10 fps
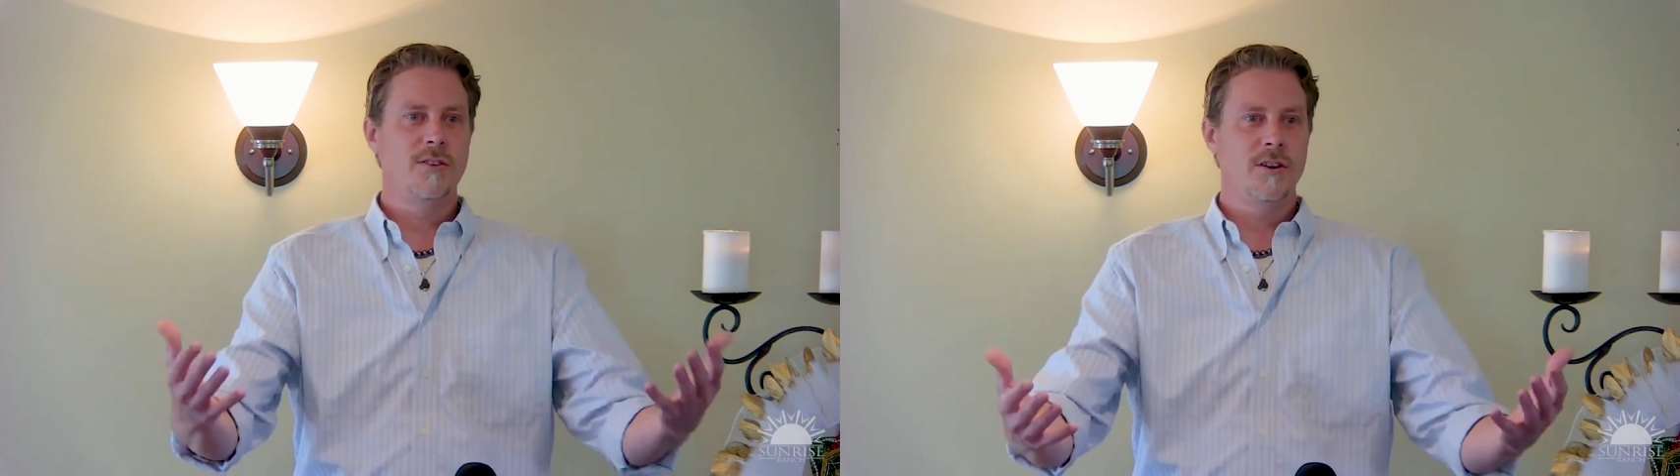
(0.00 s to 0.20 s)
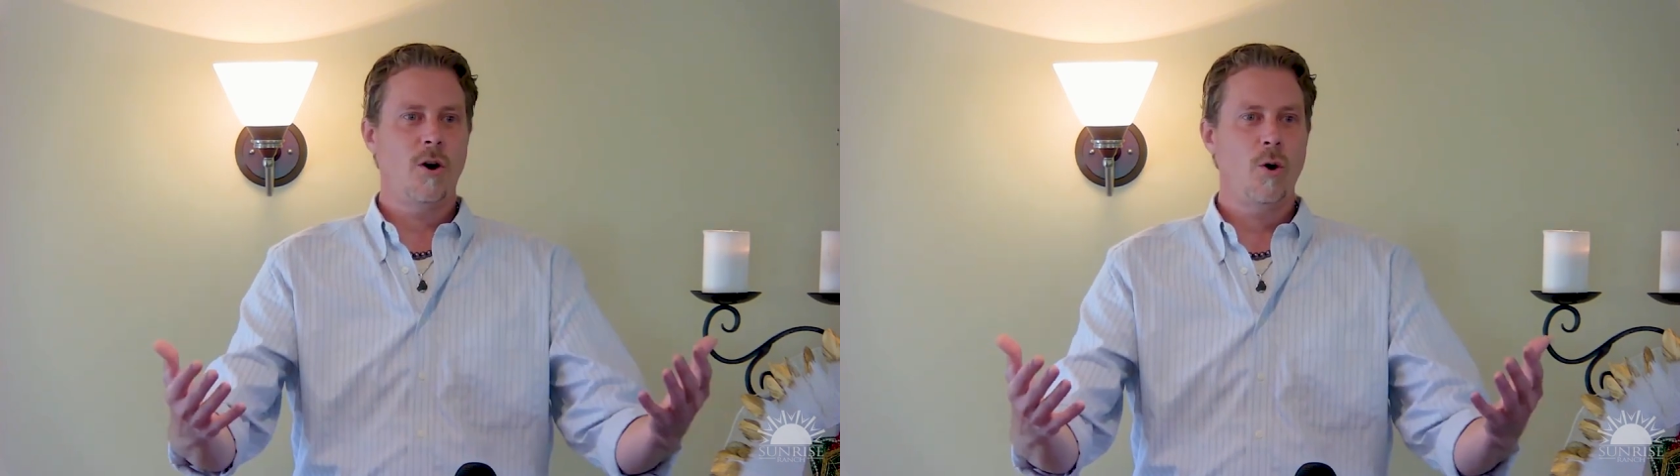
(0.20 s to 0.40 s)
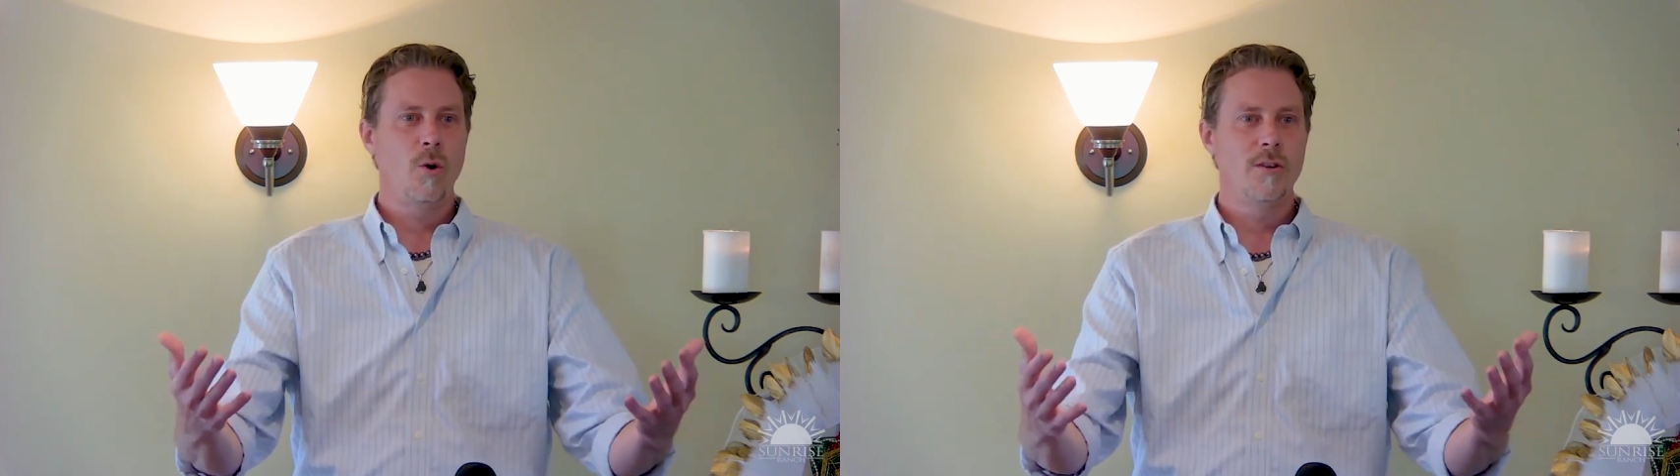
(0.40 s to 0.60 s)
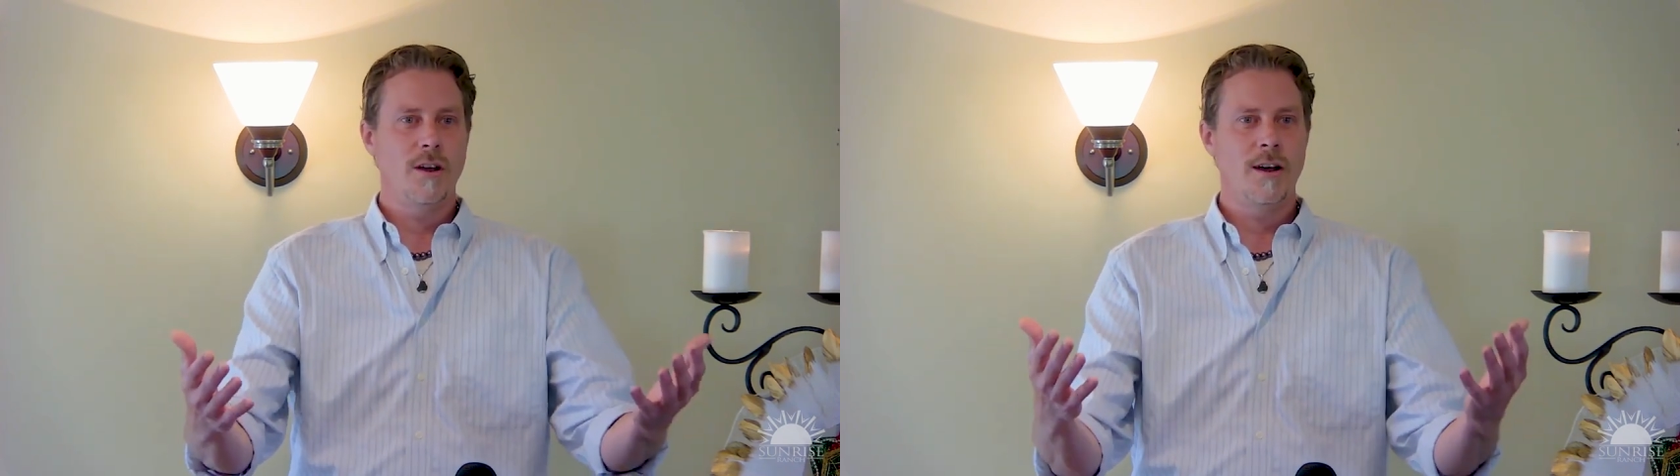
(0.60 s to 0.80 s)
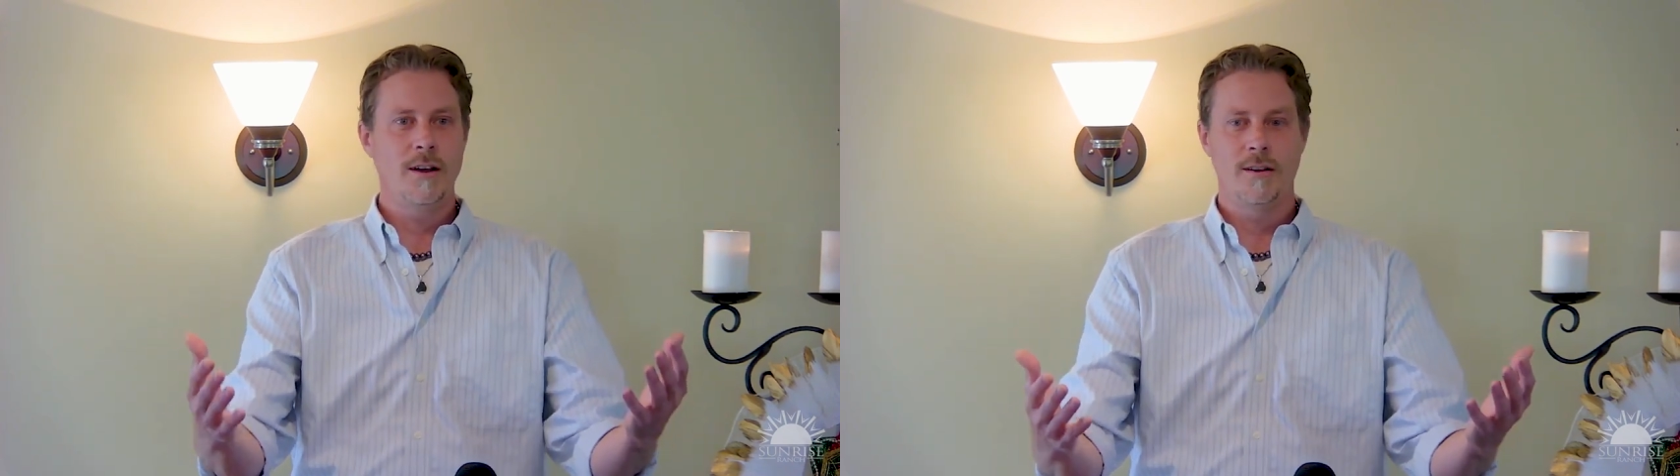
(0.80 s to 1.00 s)
and hold
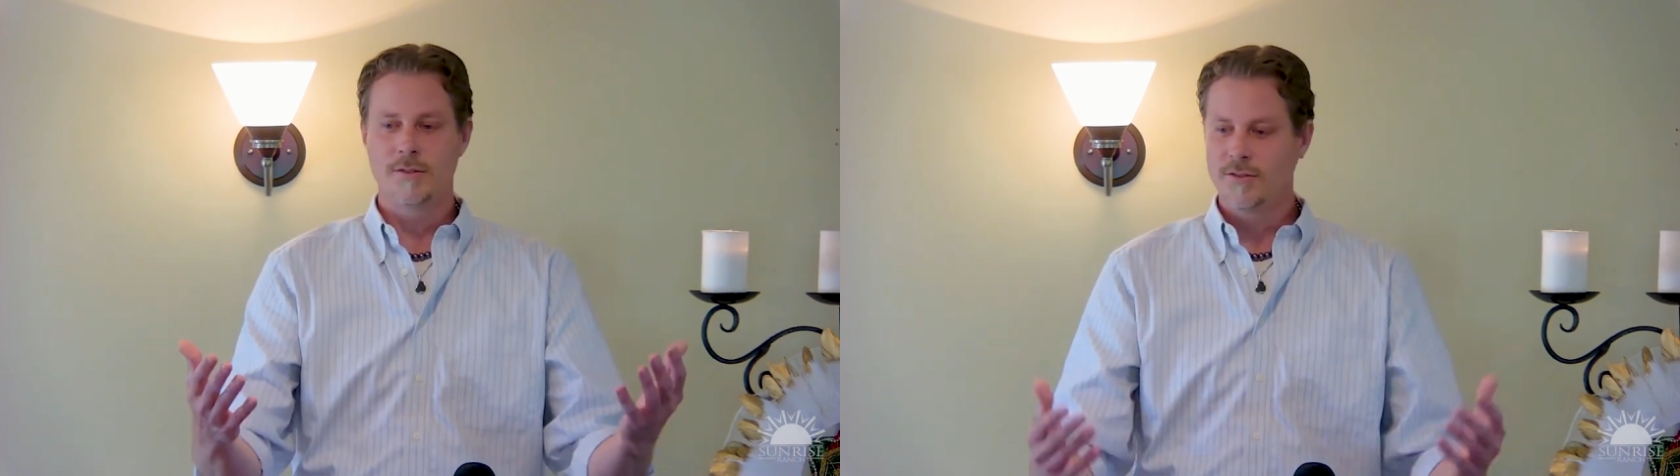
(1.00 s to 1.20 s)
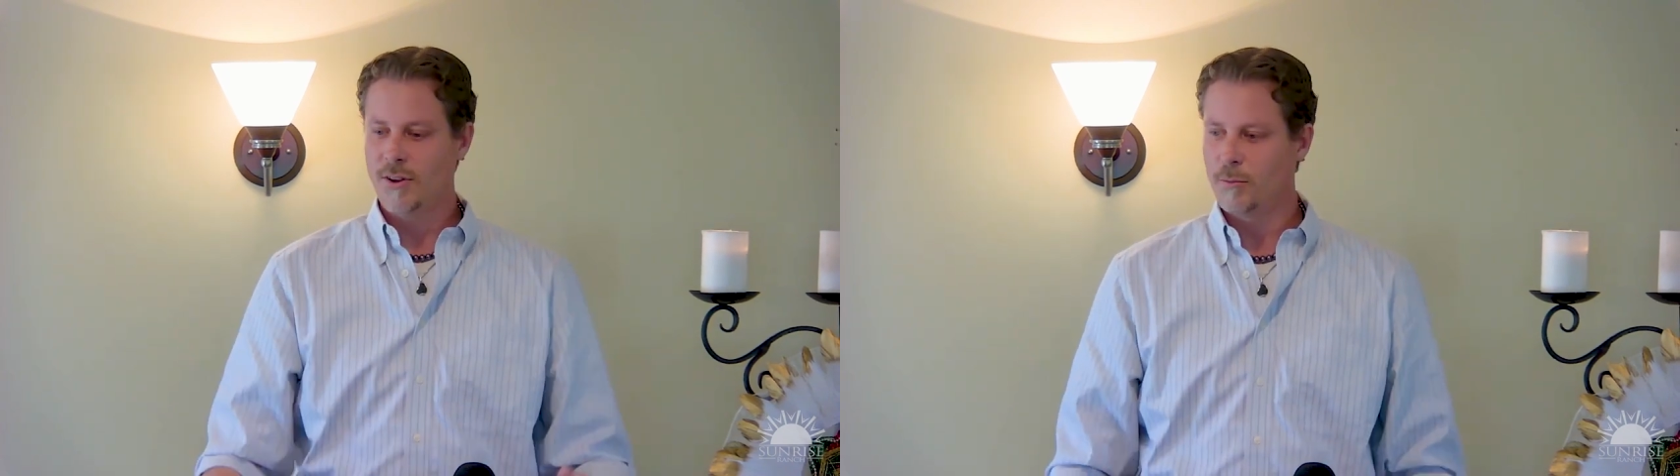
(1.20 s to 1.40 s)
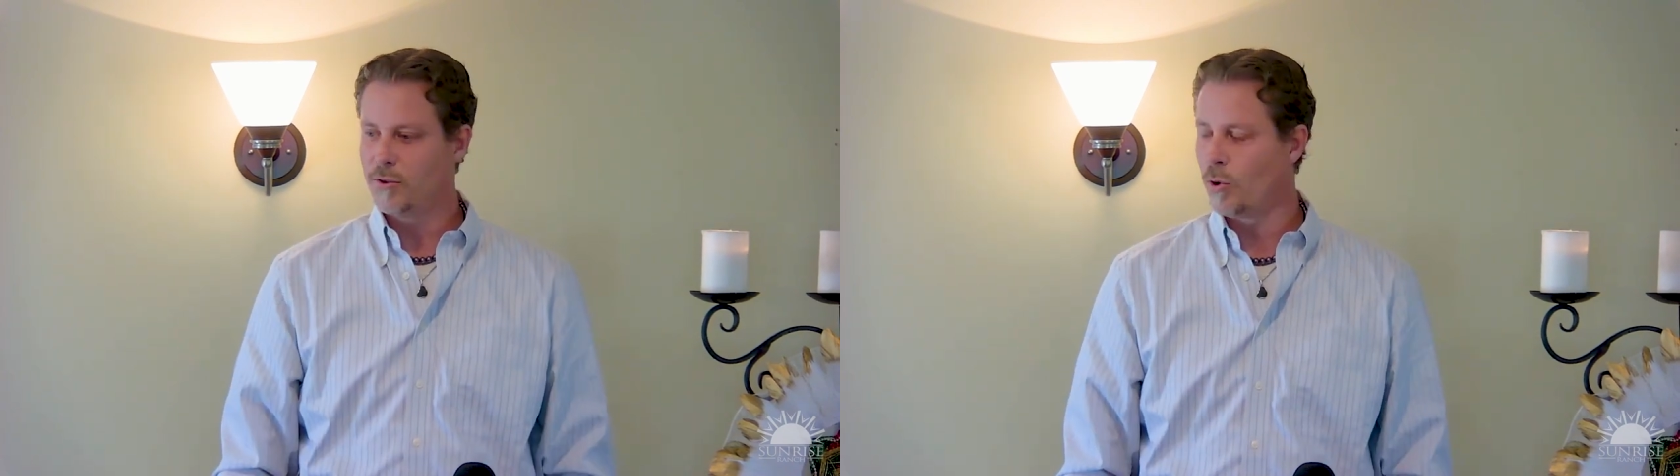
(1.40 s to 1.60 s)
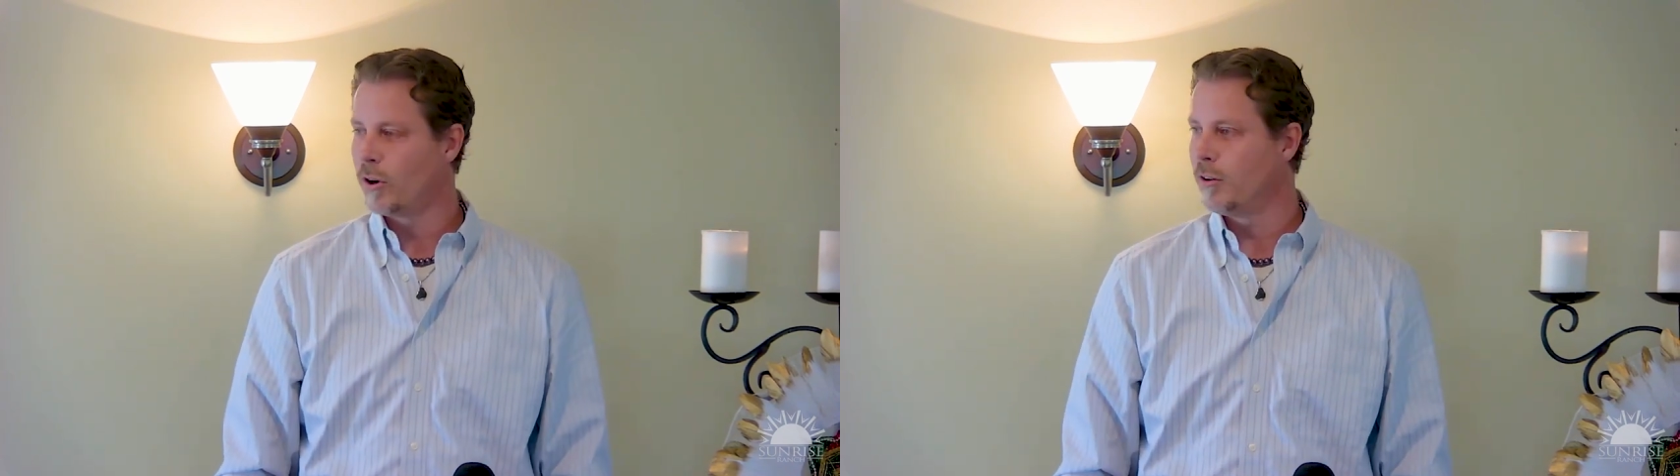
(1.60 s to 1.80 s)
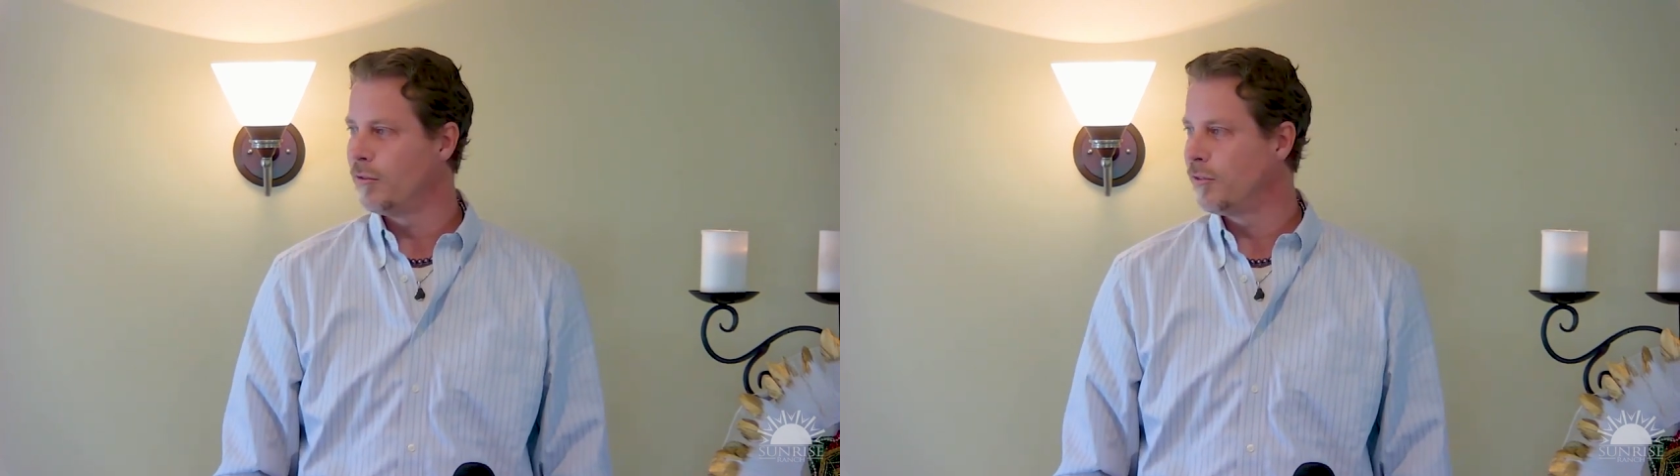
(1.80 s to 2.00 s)
some sort
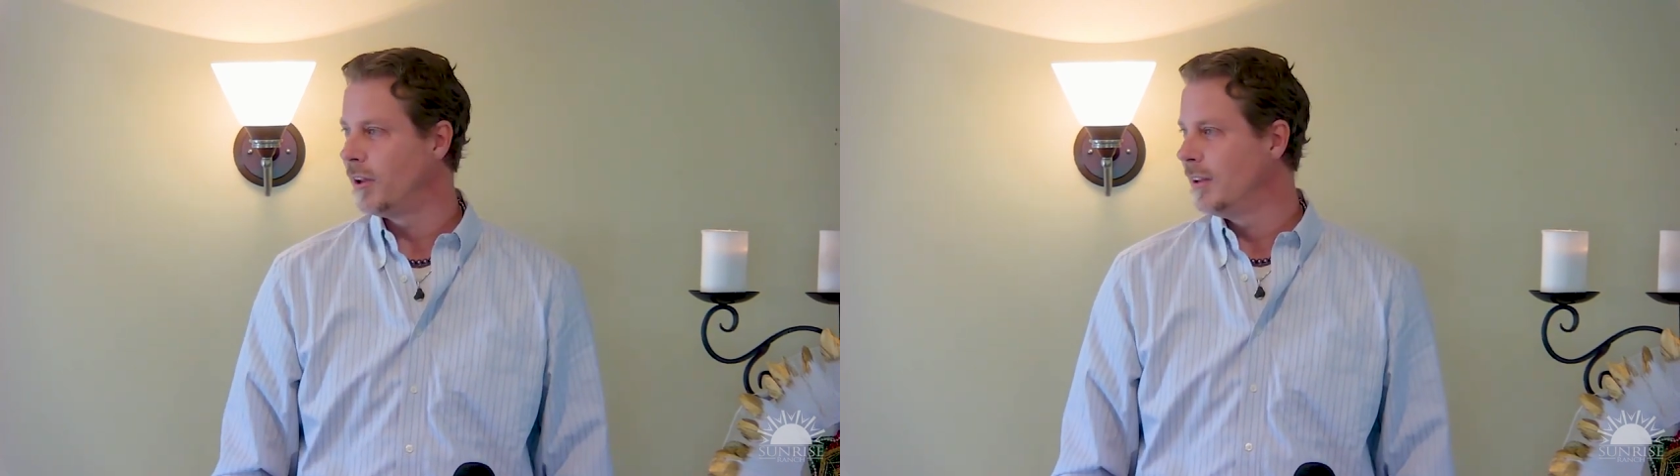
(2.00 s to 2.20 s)
of